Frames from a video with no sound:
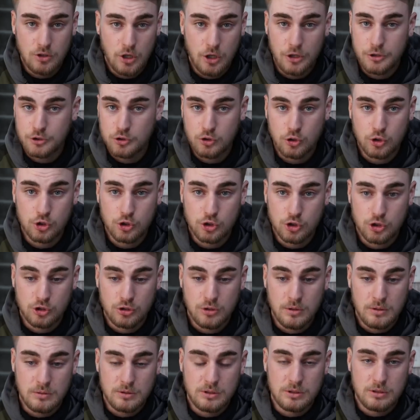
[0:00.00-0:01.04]
not just
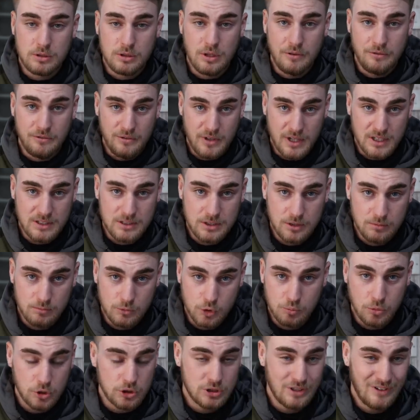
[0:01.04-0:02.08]
the
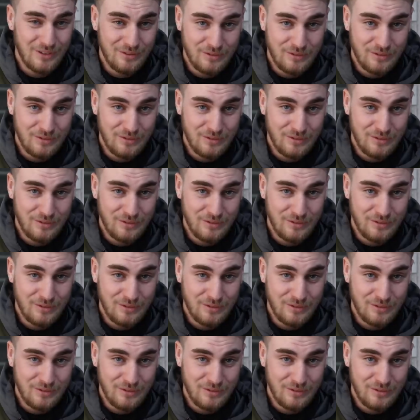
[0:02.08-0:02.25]
victims but the